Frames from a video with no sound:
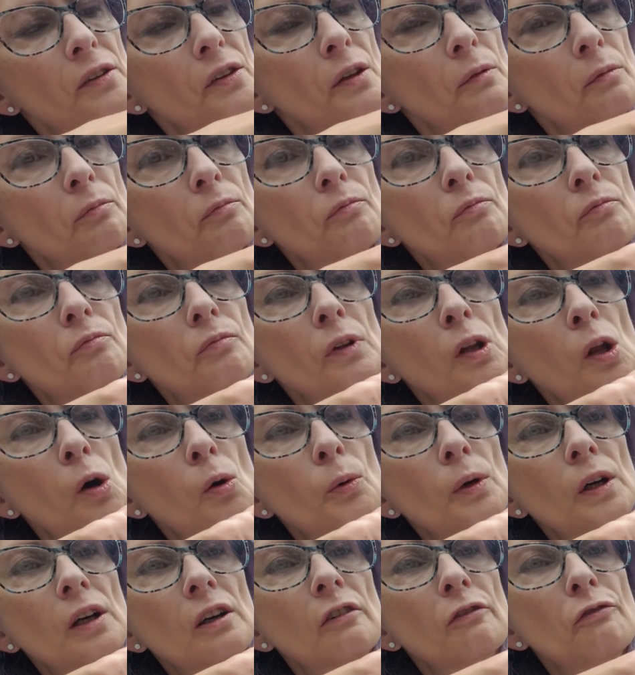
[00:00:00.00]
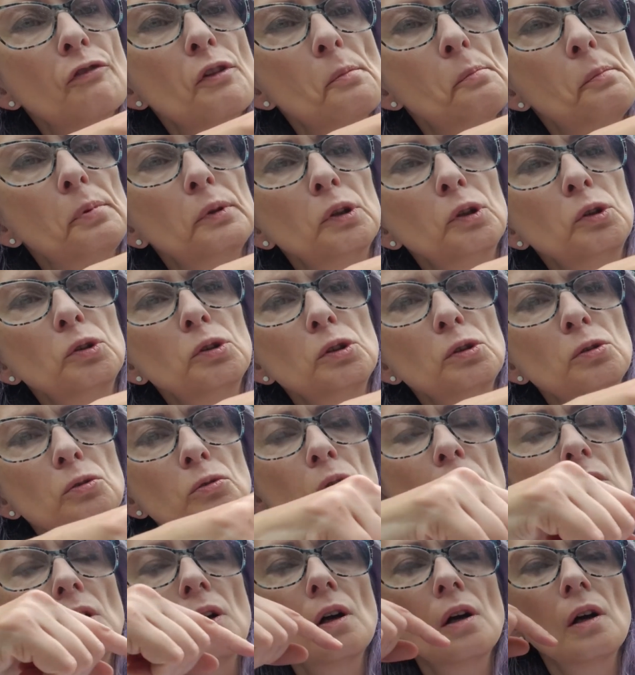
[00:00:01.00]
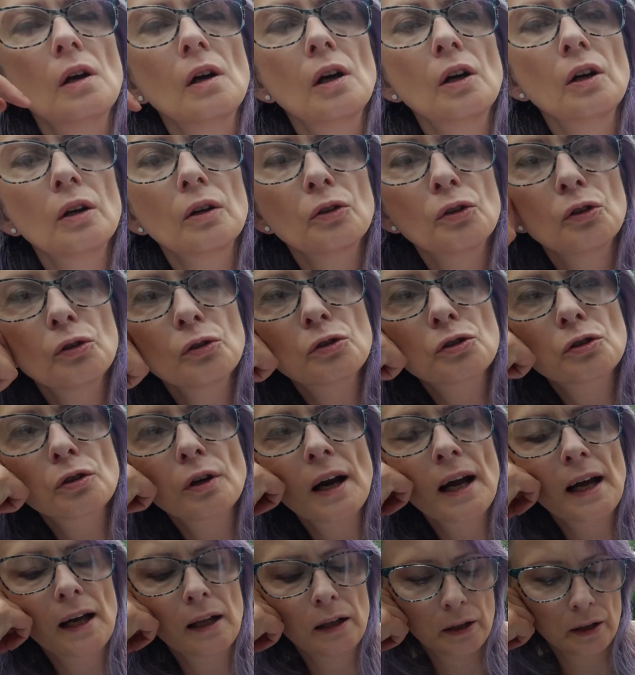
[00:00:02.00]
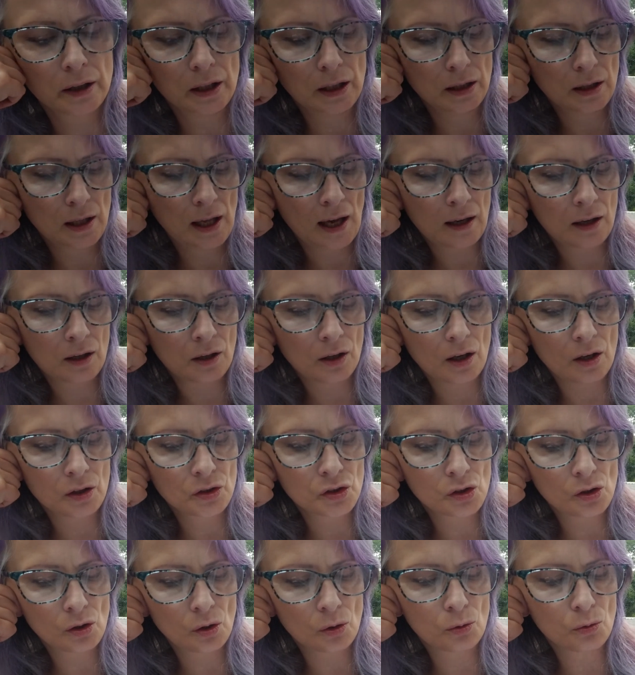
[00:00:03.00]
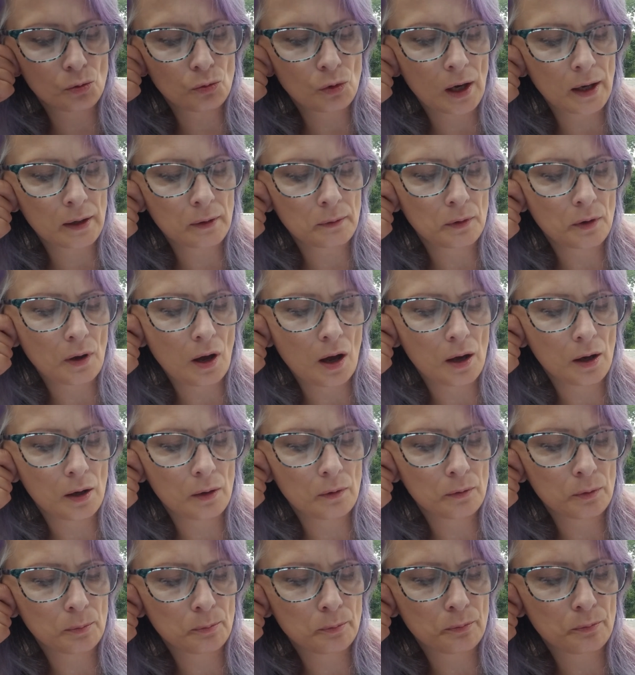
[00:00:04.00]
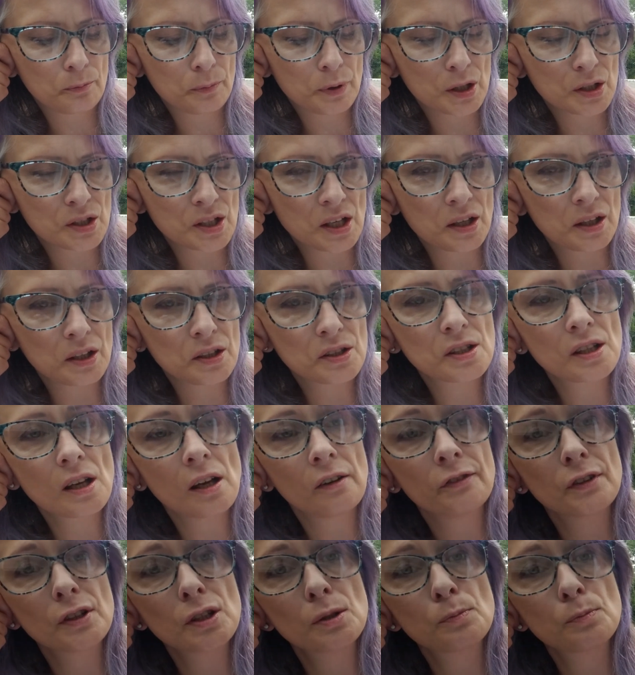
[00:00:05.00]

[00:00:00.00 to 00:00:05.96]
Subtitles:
the lower of the blue. neutrality. That could also present itself as